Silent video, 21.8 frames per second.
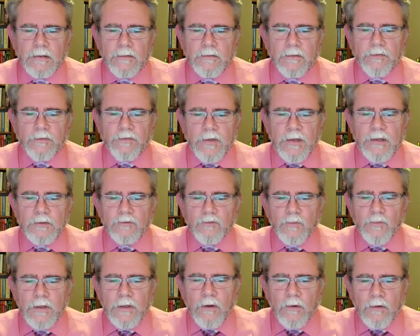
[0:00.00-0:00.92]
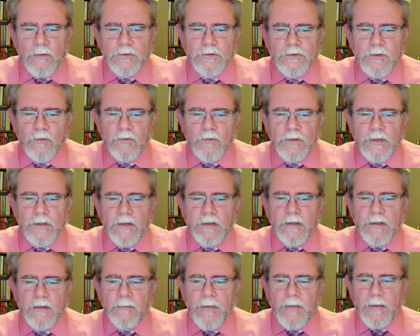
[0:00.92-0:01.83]
The things we hold so
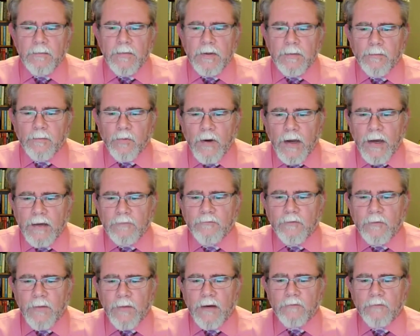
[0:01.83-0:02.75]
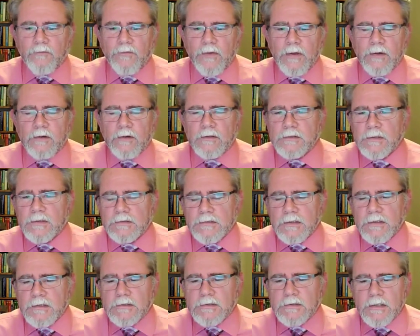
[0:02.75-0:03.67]
dearly may be pried from our fingers as
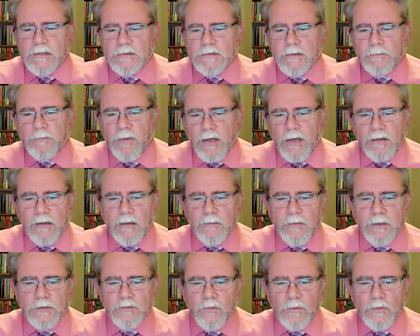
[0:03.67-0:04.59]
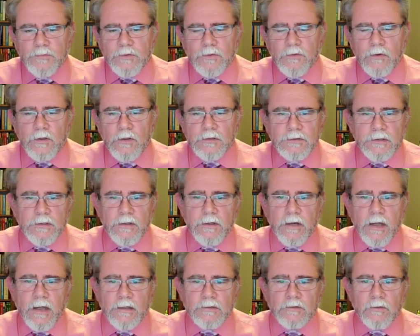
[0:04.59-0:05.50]
easily as a pandemic sweeps across
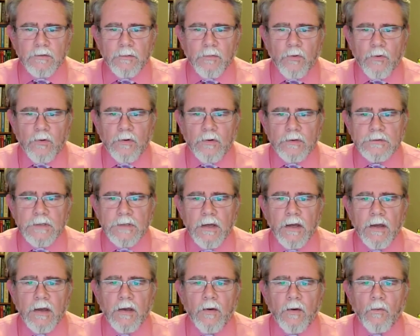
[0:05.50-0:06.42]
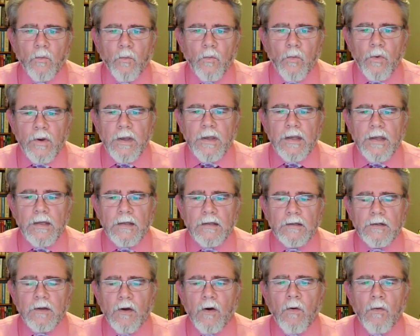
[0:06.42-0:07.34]
international borders. We
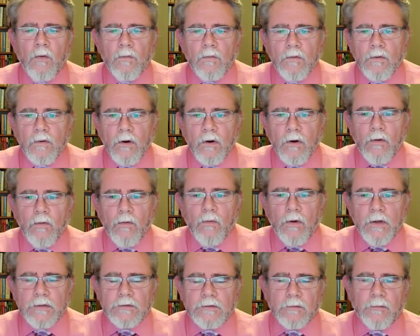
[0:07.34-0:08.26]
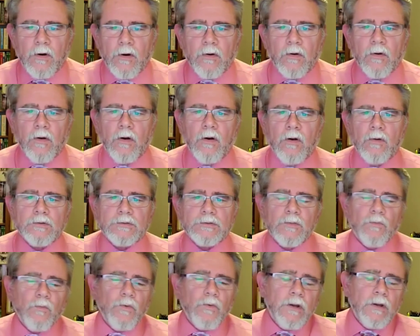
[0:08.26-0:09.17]
don't know what tomorrow holds,
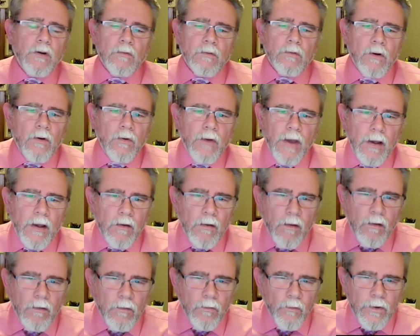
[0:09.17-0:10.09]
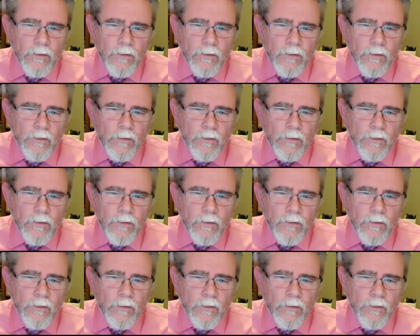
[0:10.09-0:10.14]
and we don't know how long